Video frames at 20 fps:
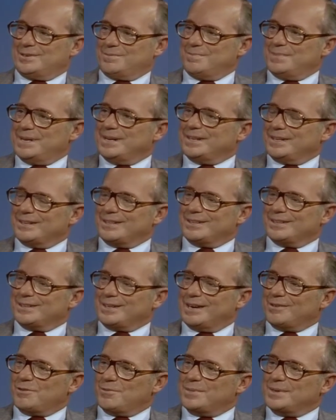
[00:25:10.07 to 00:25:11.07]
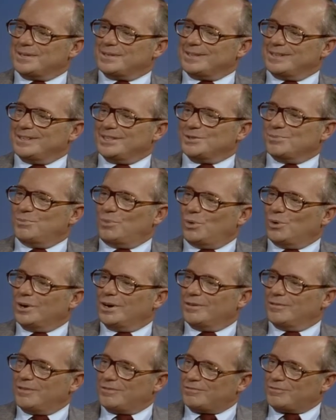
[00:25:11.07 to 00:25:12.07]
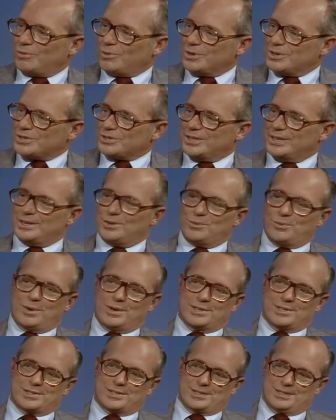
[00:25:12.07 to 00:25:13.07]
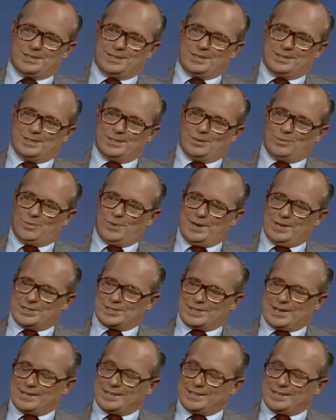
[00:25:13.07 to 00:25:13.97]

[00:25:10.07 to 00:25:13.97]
Admittedly, the government is more of a force than it was once.